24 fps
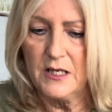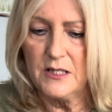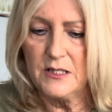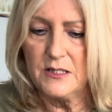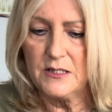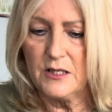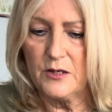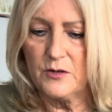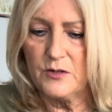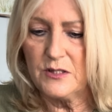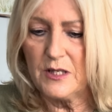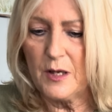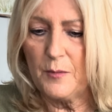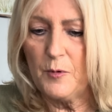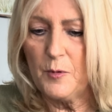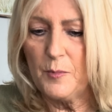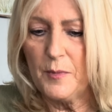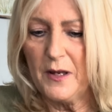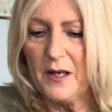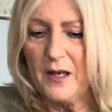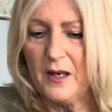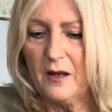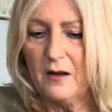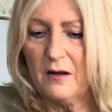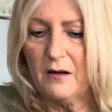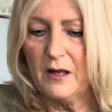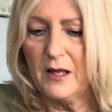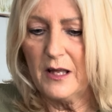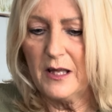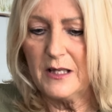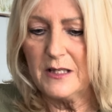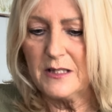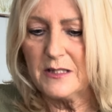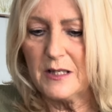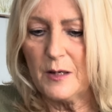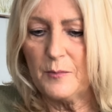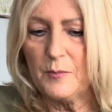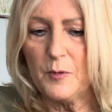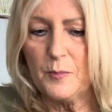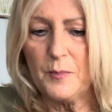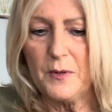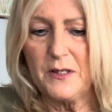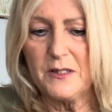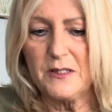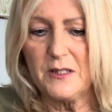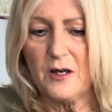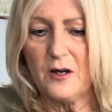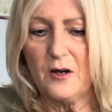So some will be light, some will
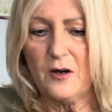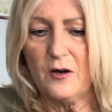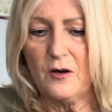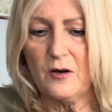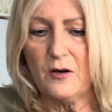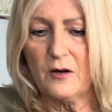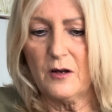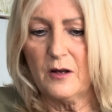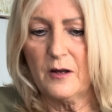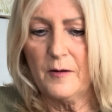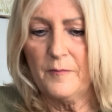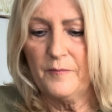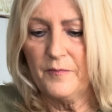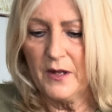be dark.